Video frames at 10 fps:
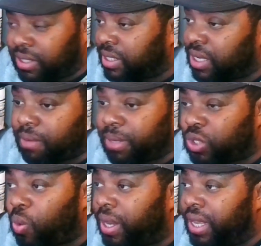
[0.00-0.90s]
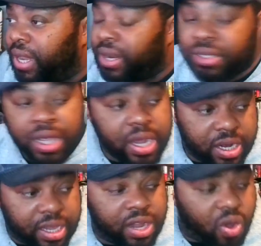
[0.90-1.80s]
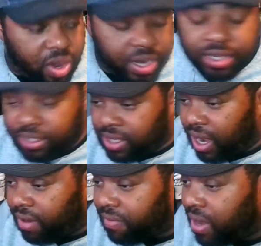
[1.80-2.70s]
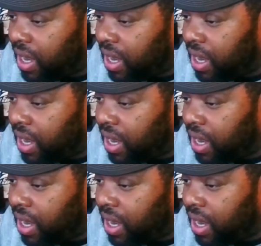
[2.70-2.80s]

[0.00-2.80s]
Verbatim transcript: It took me 20 years to get all of this stuff.